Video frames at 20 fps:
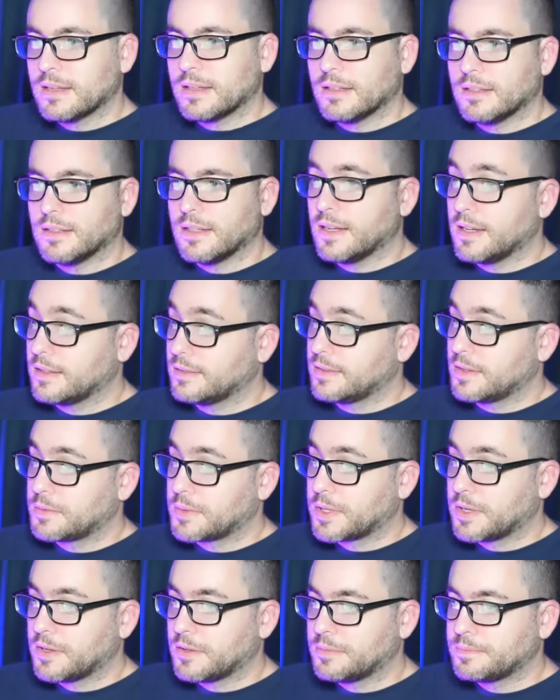yeah, there we
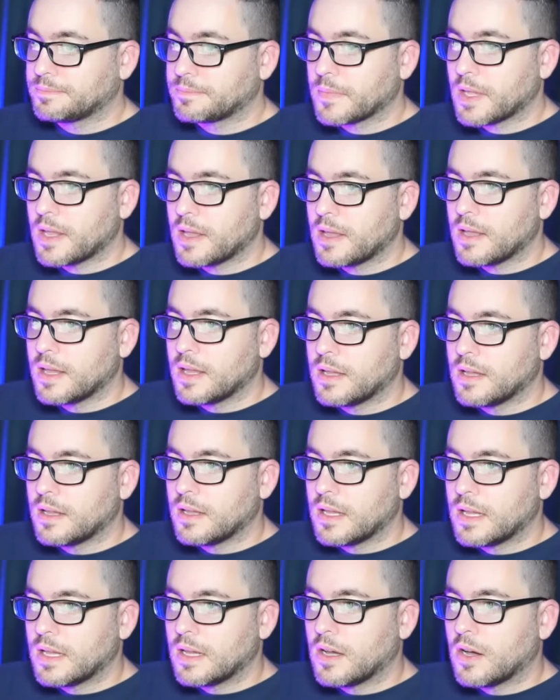go.
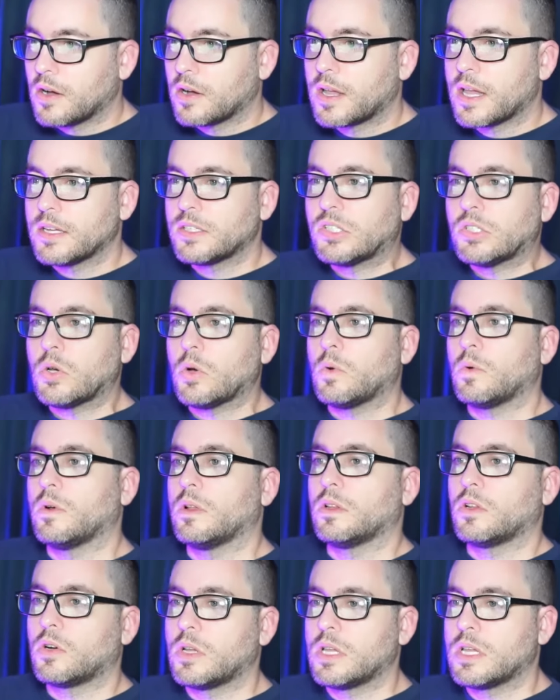Okay, so a
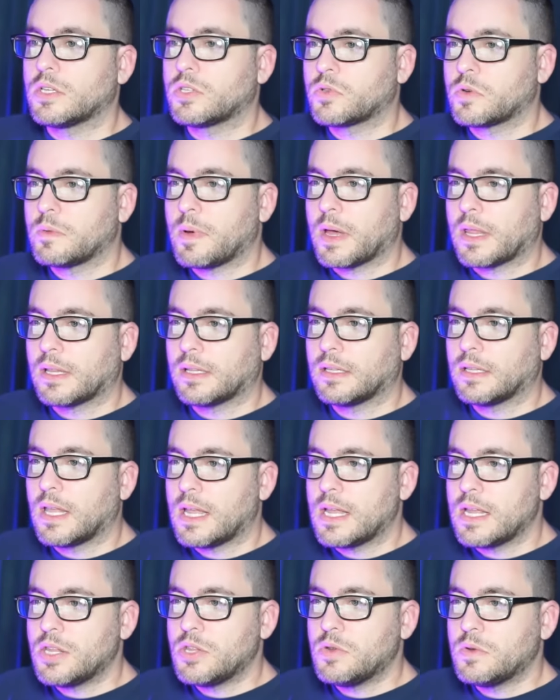little history. By the
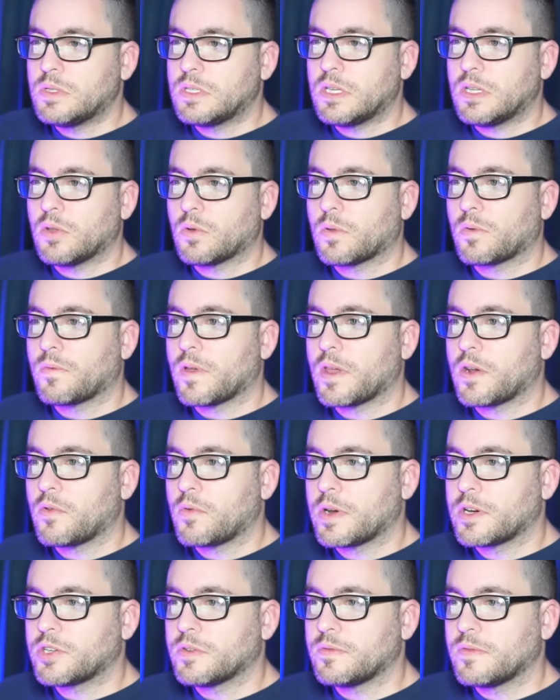late UC, the
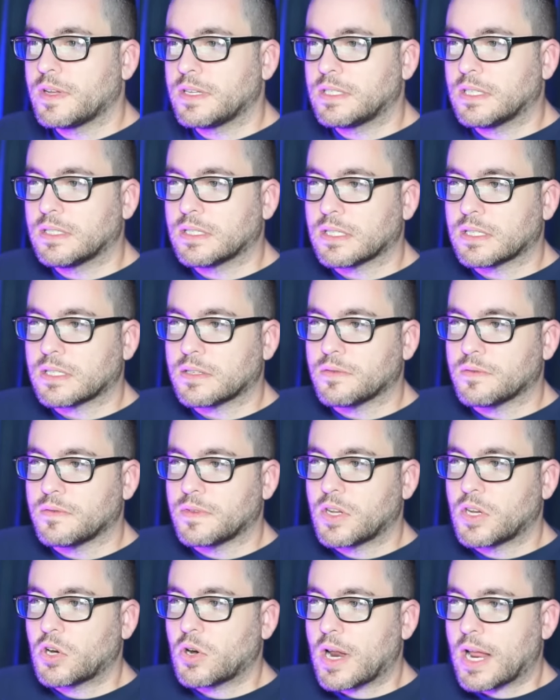Federation faces a
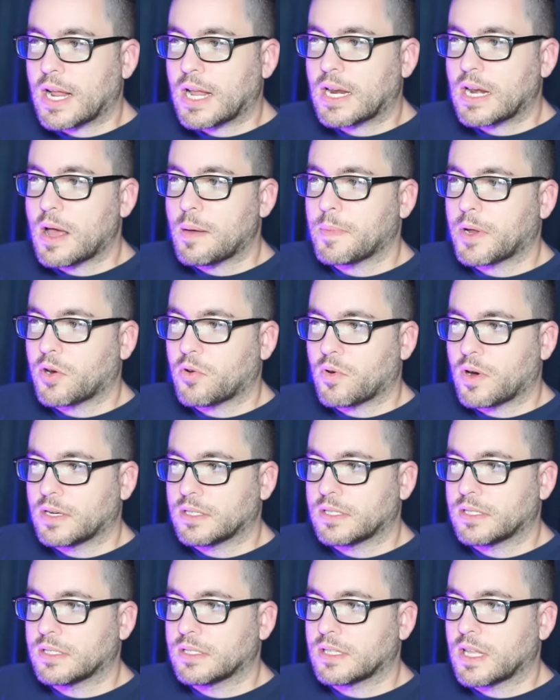severe economic
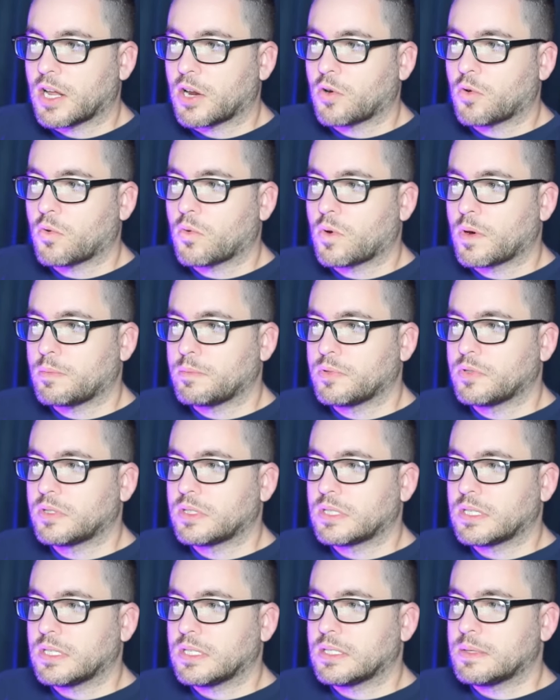crisis that
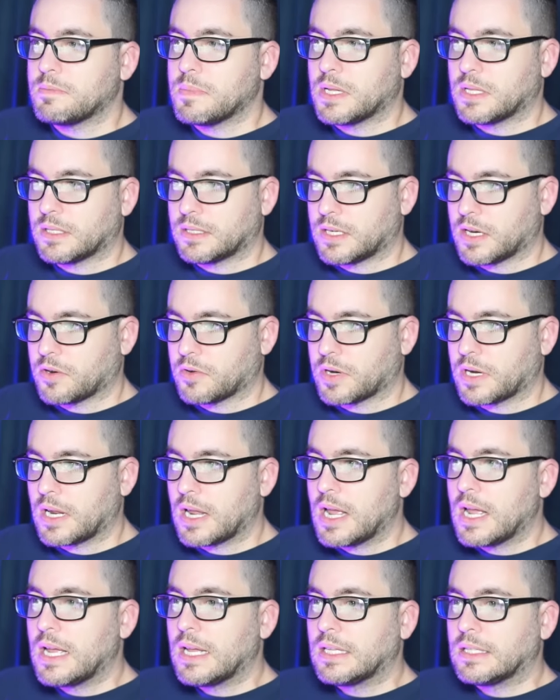cripples its military,
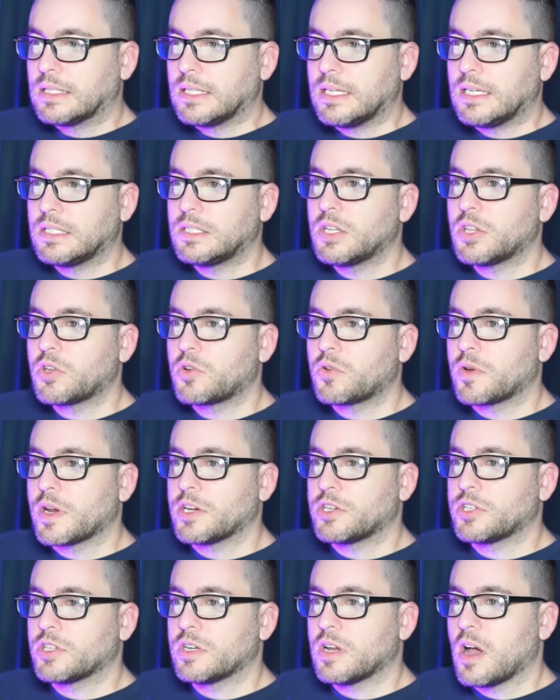leading to the
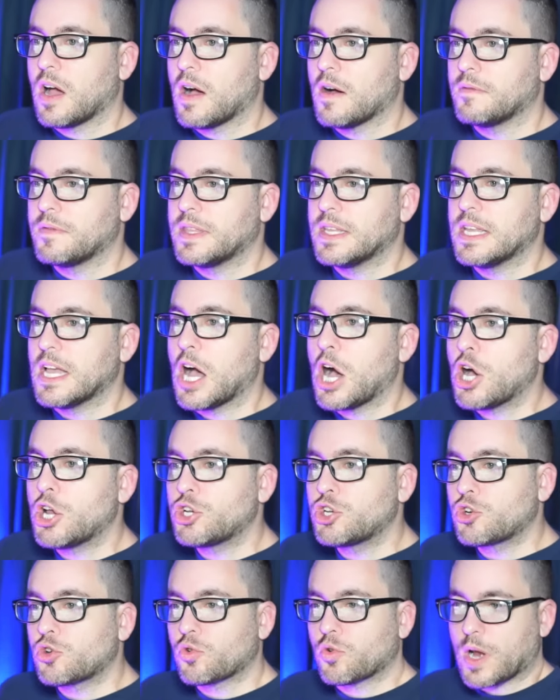creation of the
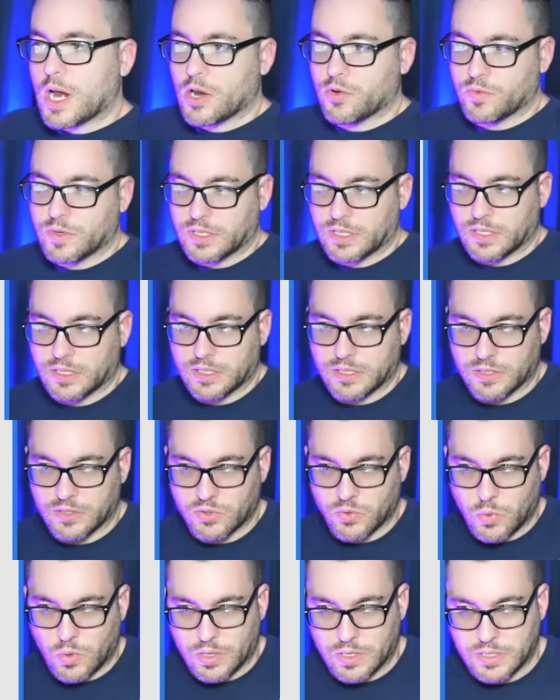Underground
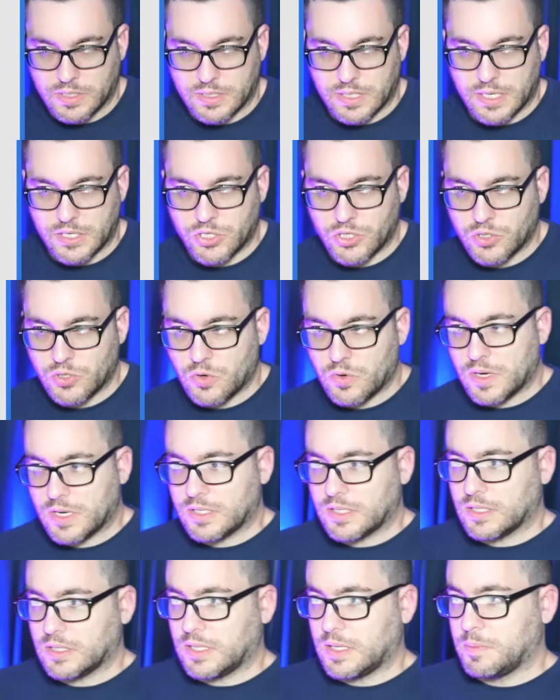Resistance Organization known
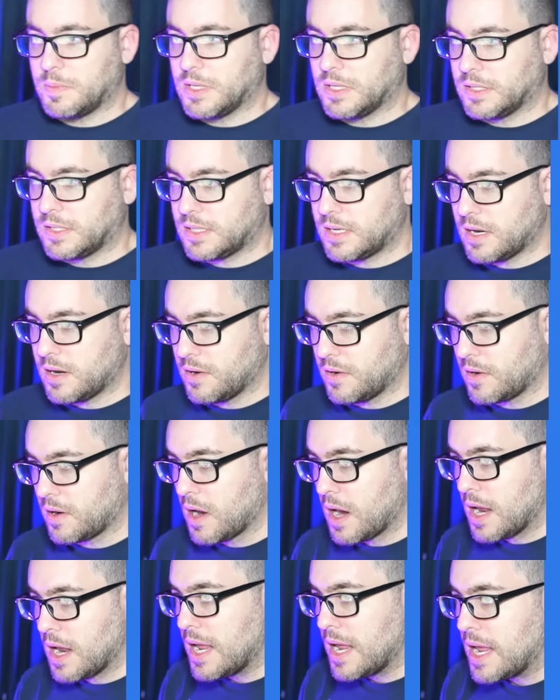as the League Militaire.
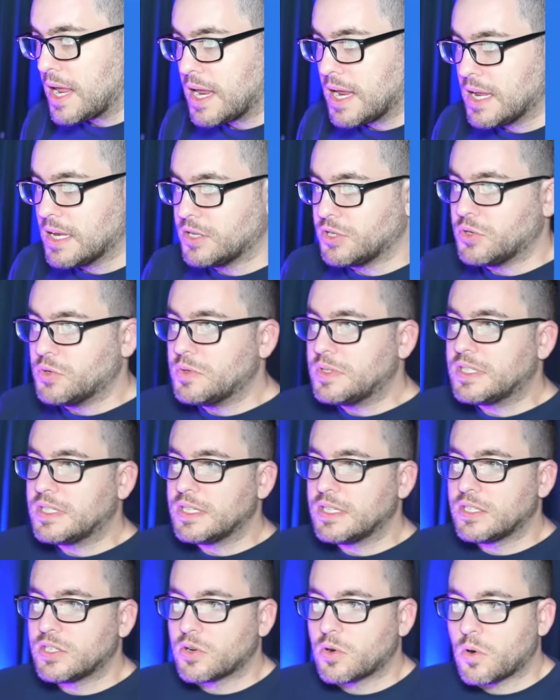In
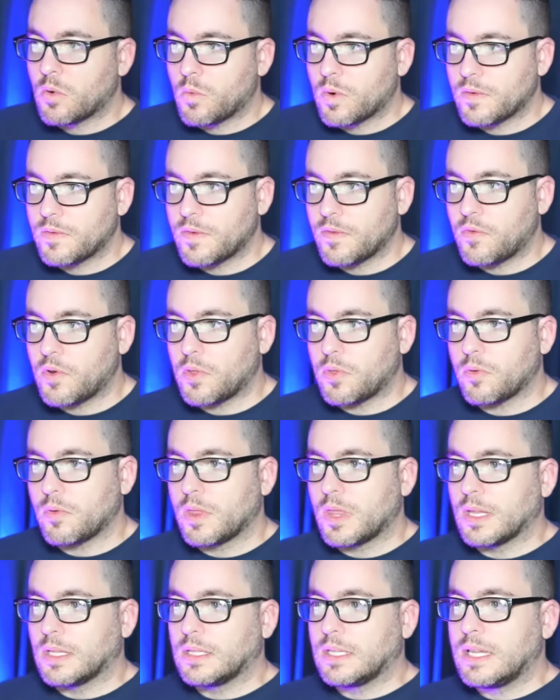UC 0153,
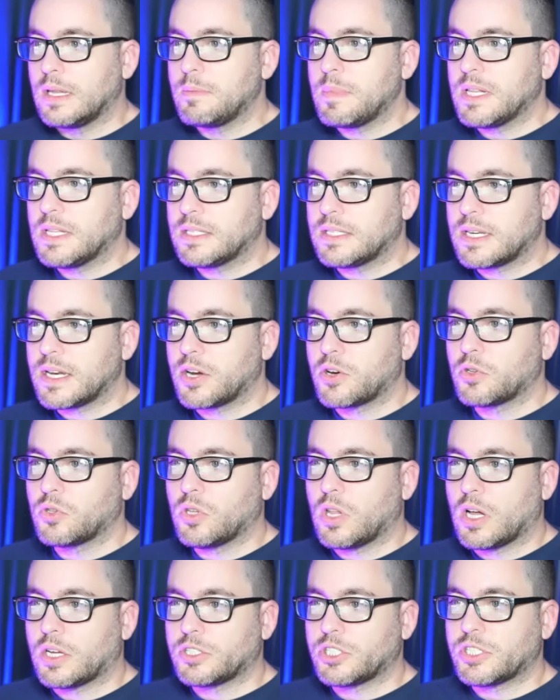the League Militaire
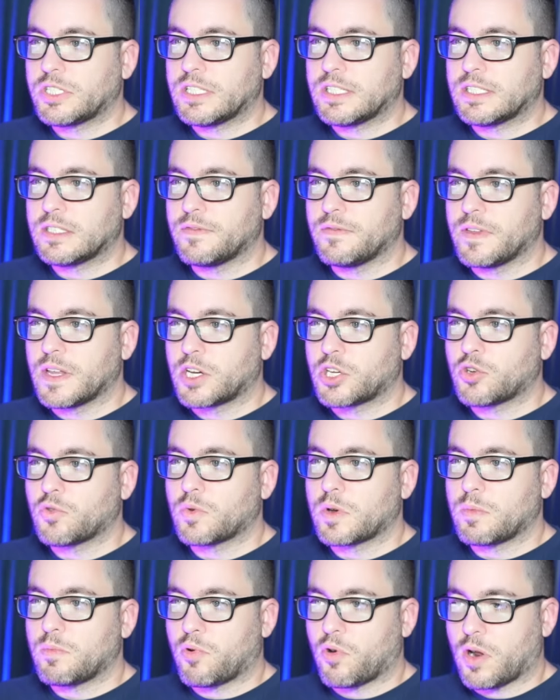launched its
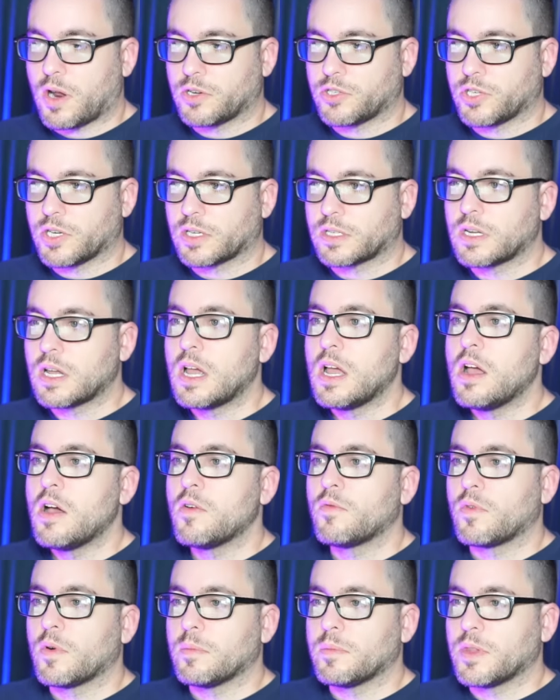Victory Project
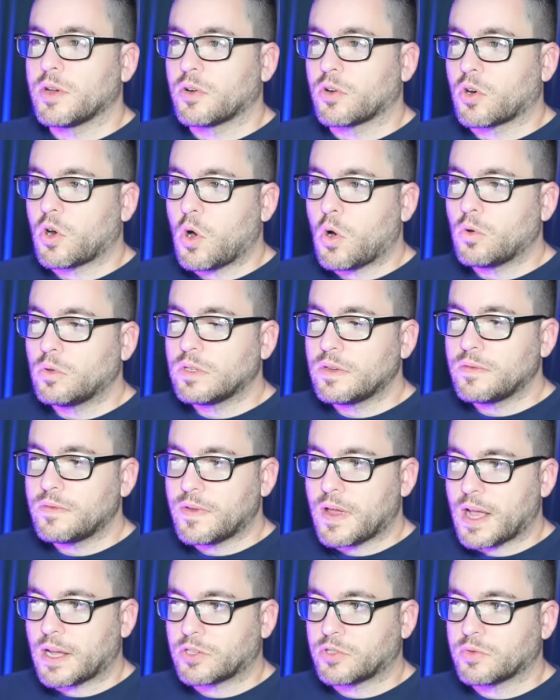from their colon
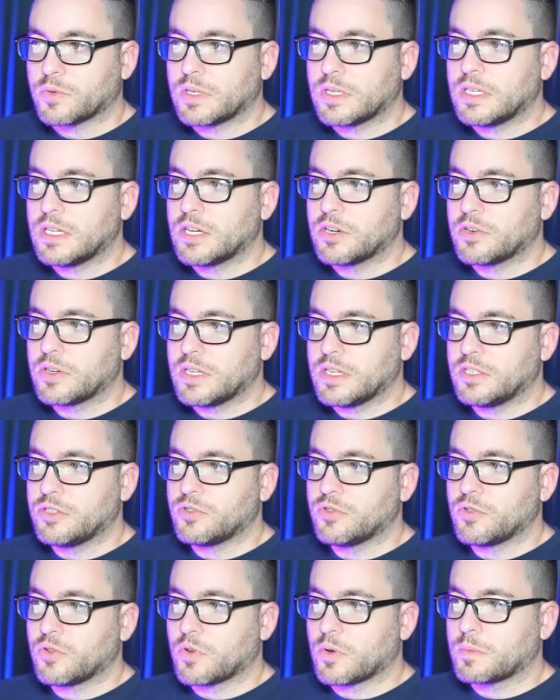factory near
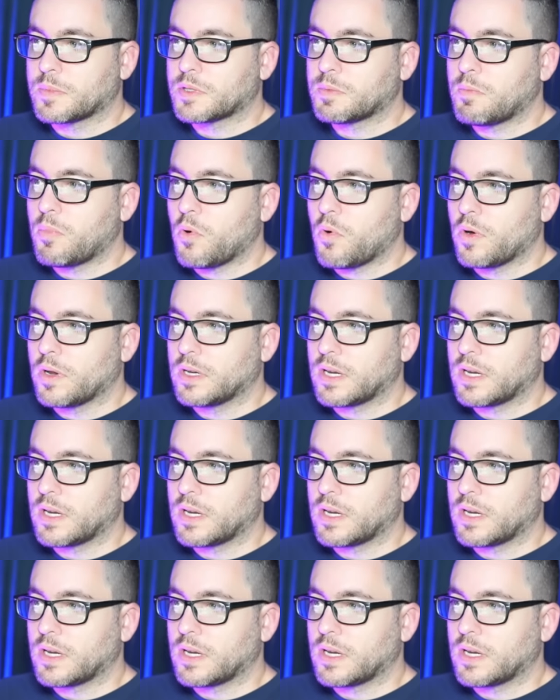Eastern Europe's Point